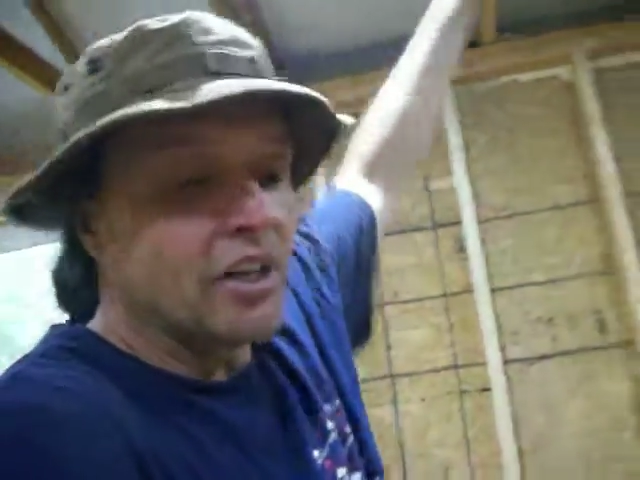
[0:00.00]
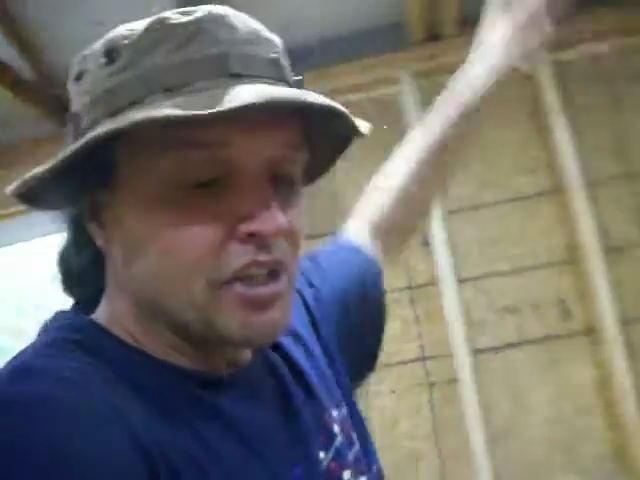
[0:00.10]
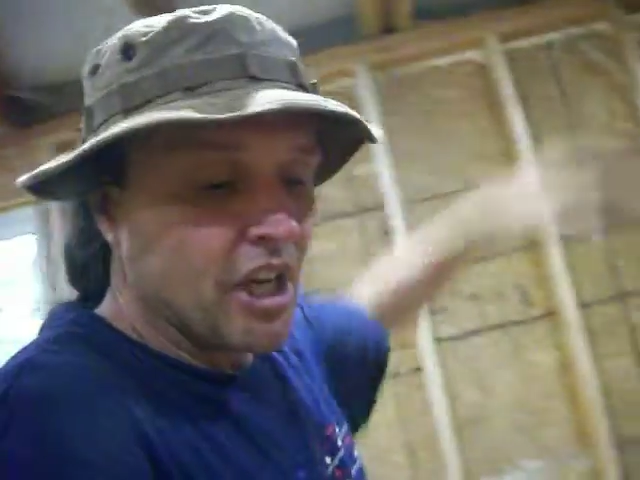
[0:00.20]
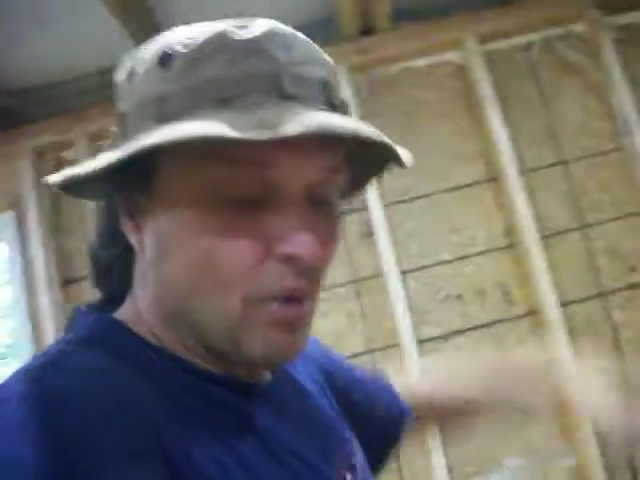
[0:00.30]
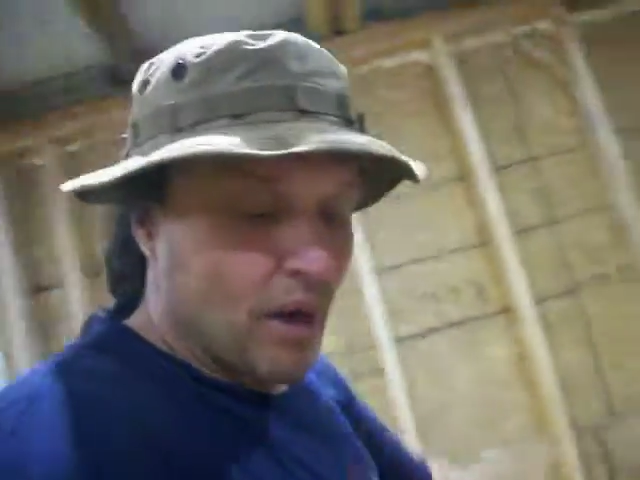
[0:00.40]

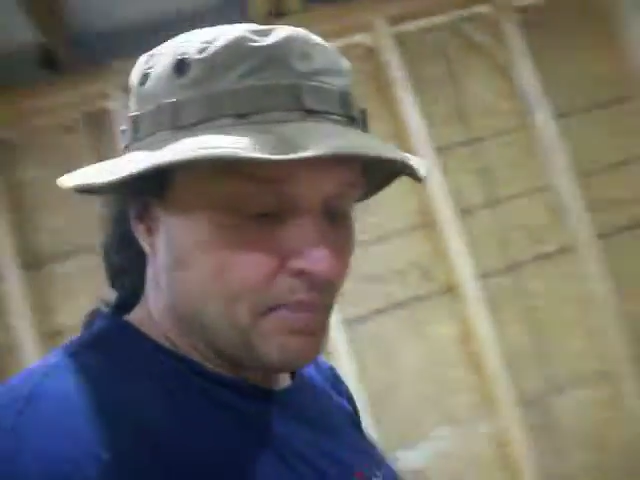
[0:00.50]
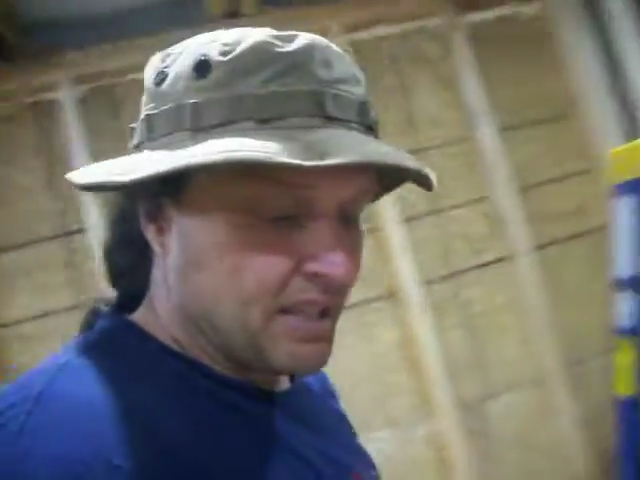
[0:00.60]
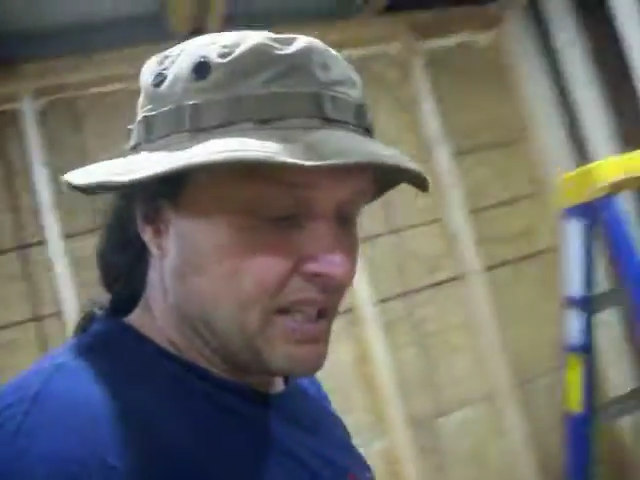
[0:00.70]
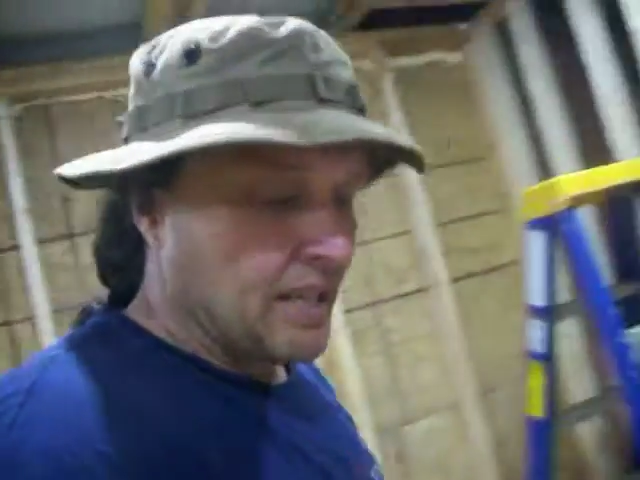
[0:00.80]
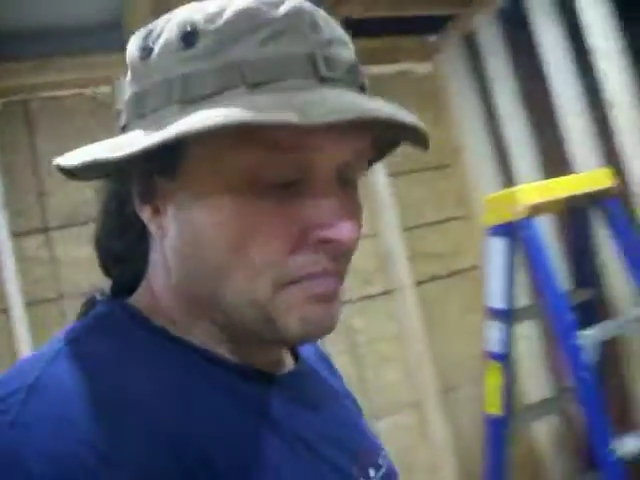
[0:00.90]
to go up to
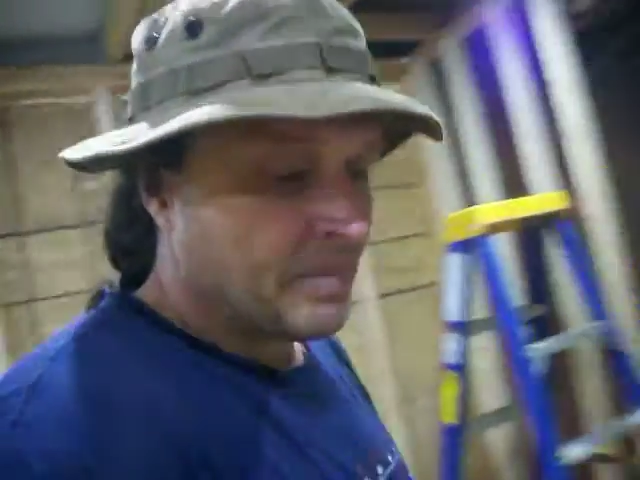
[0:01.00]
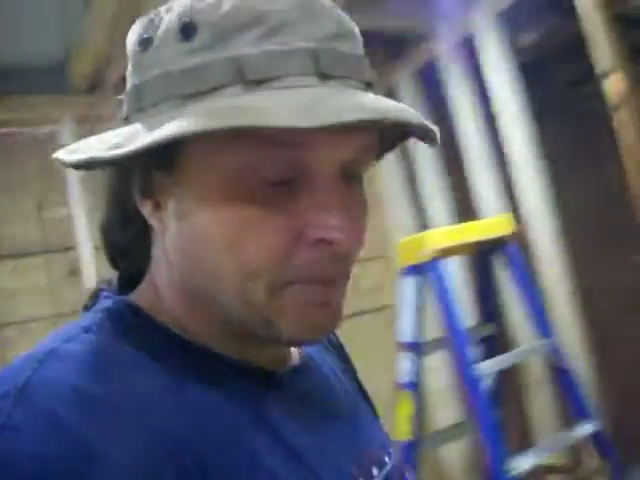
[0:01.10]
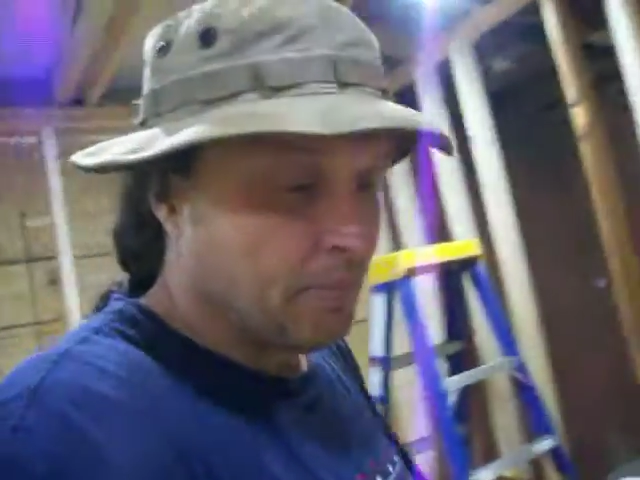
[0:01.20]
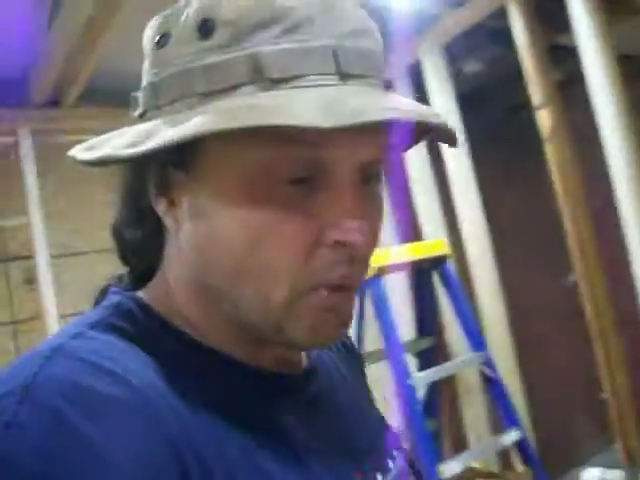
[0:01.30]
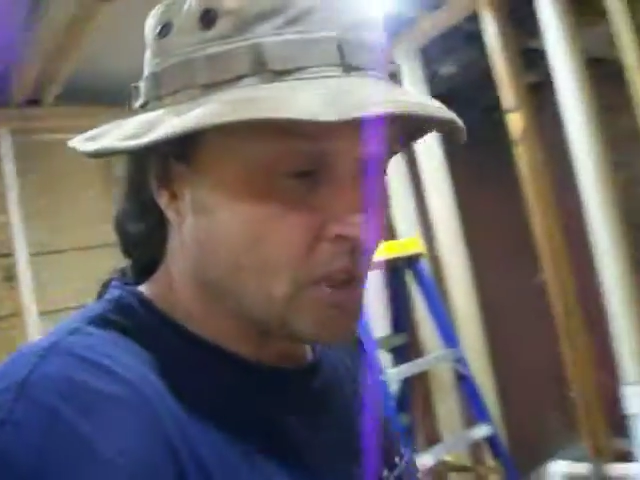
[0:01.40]
keep
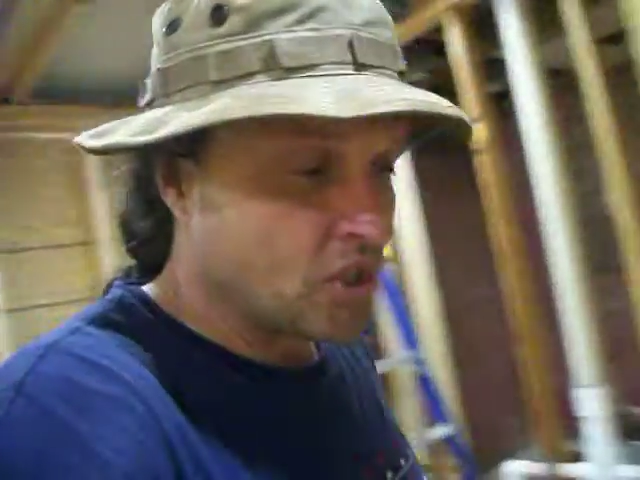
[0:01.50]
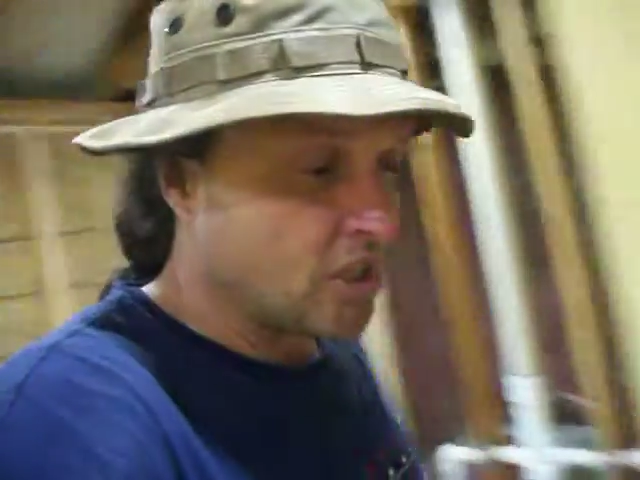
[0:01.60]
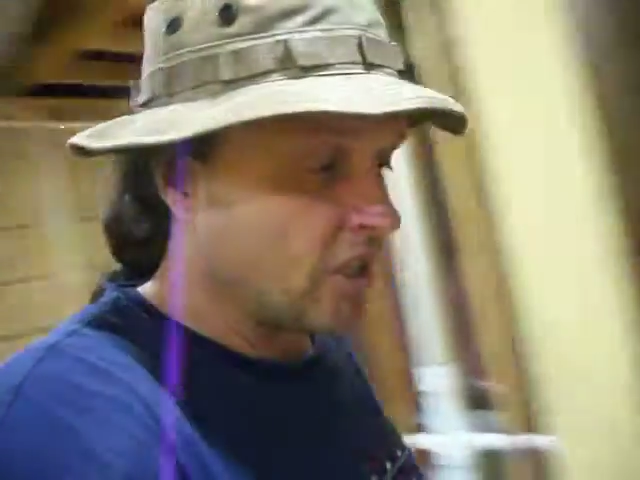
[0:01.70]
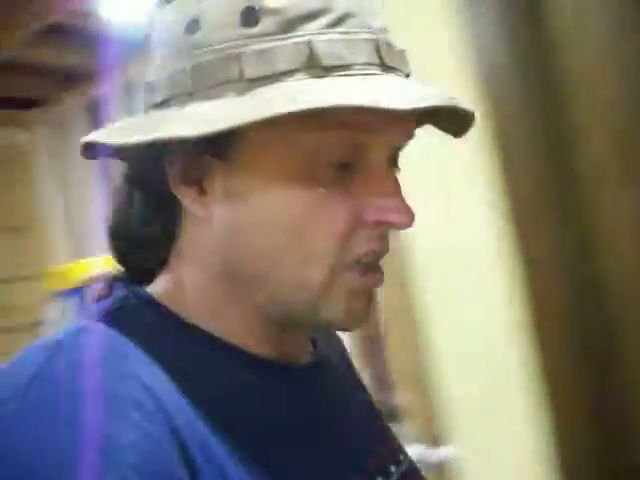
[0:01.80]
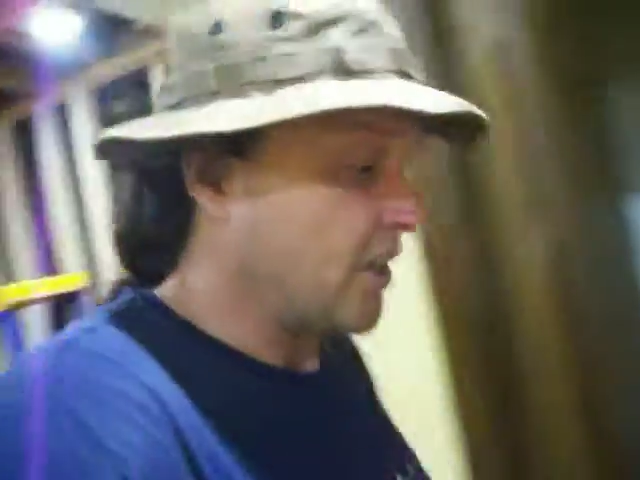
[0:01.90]

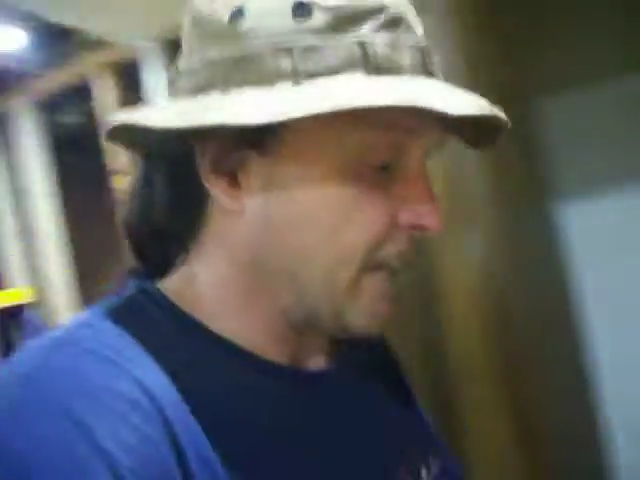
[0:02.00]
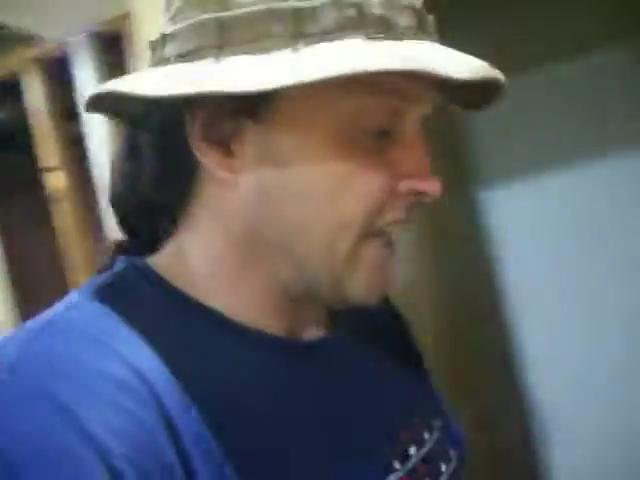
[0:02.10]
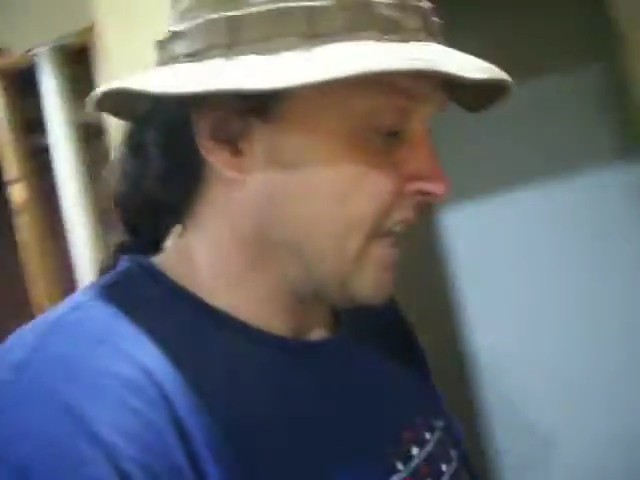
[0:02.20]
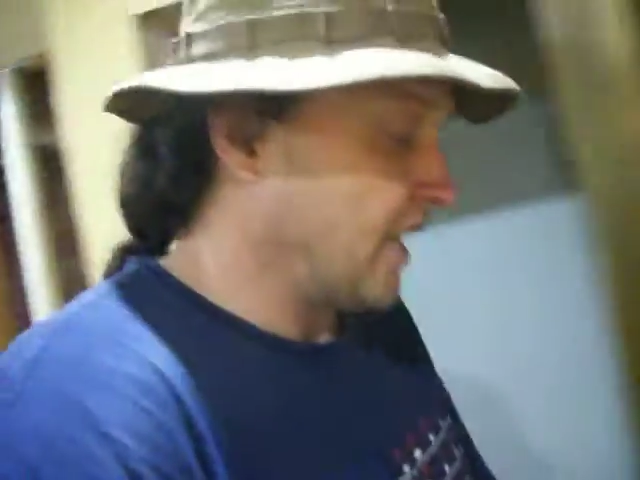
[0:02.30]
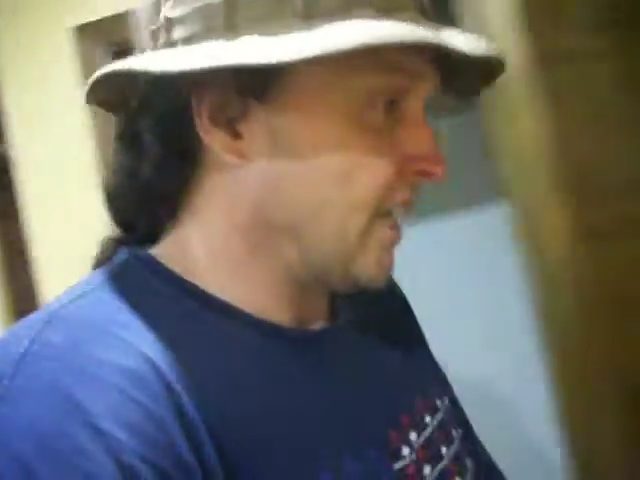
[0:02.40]
moisture
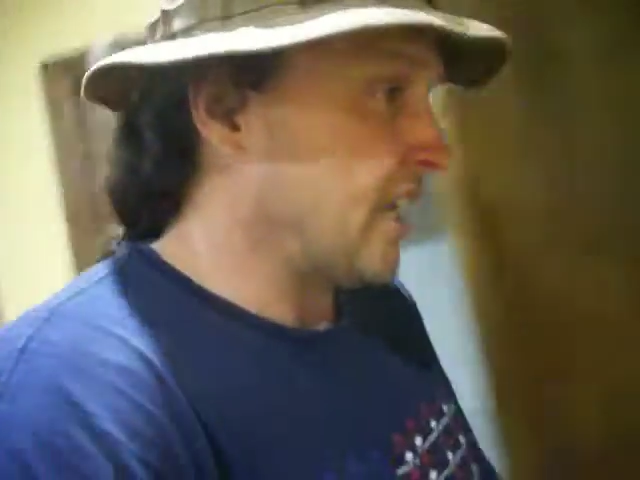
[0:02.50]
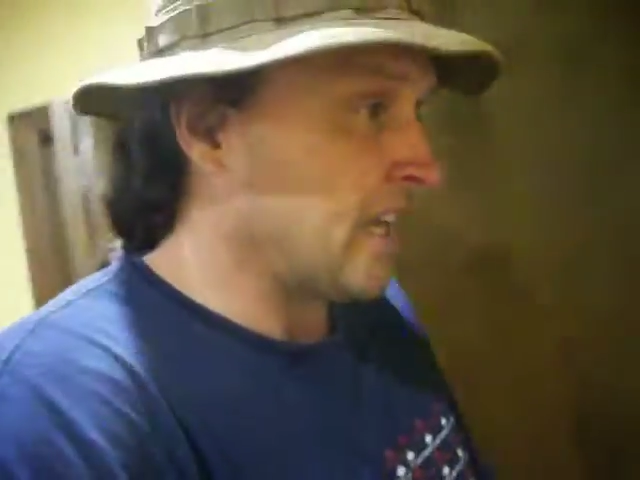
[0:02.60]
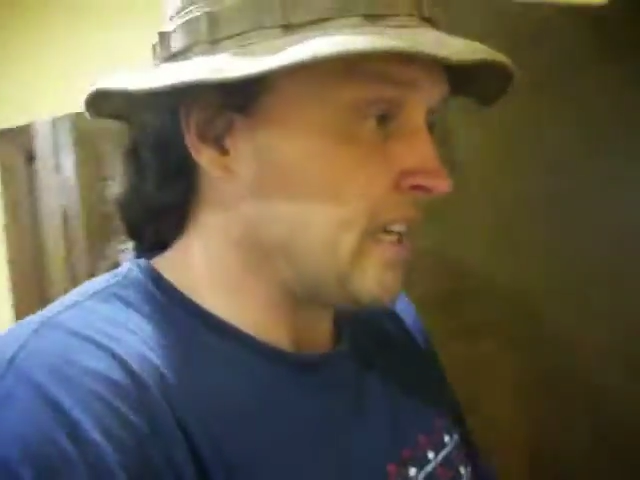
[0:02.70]
and uh,